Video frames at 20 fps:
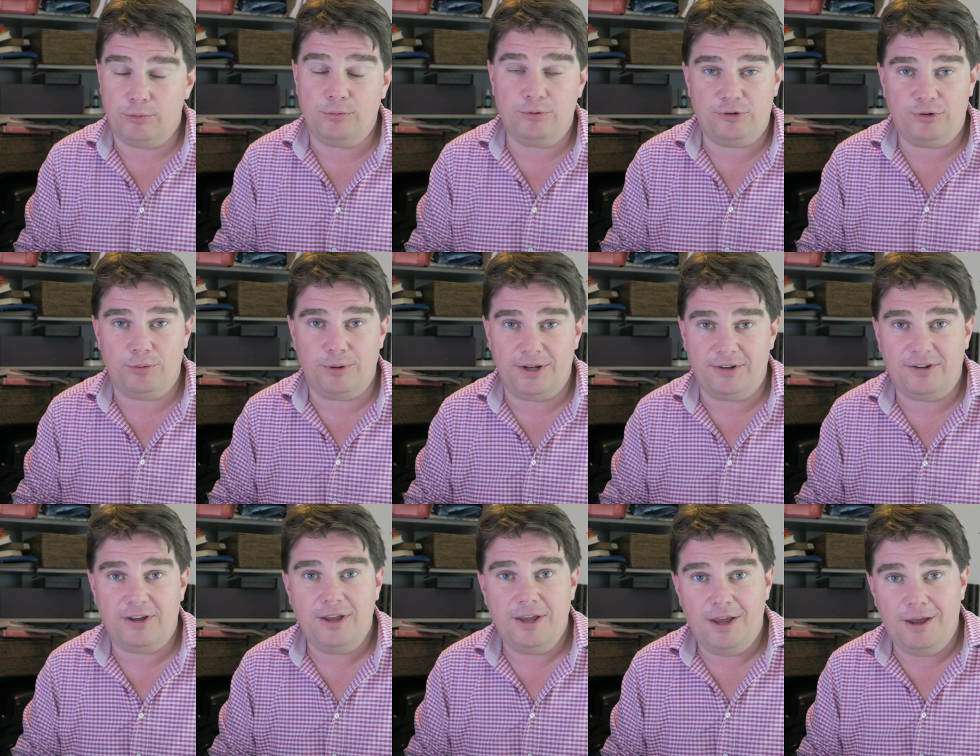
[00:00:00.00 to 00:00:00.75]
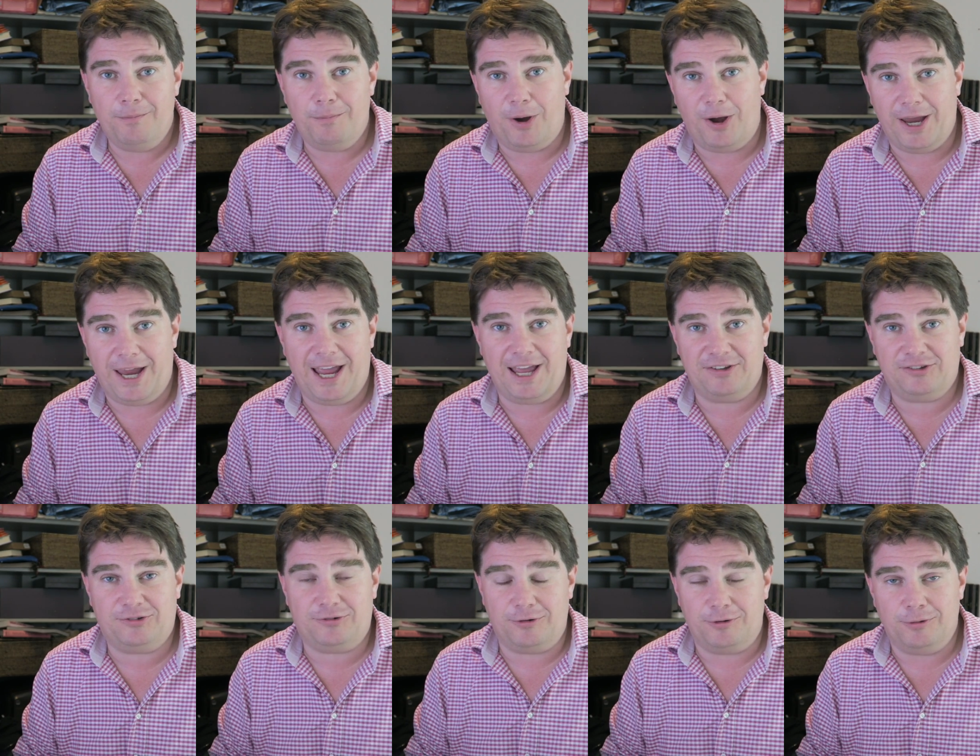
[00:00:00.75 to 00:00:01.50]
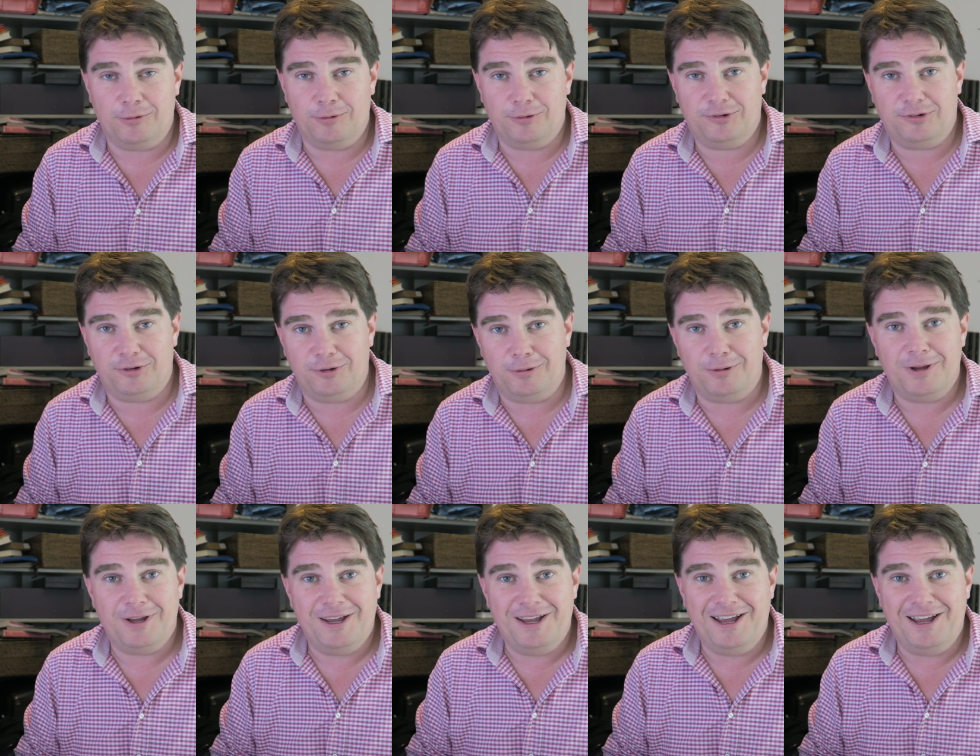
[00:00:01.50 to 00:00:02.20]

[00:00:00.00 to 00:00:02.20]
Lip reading: brought to it by astronauts who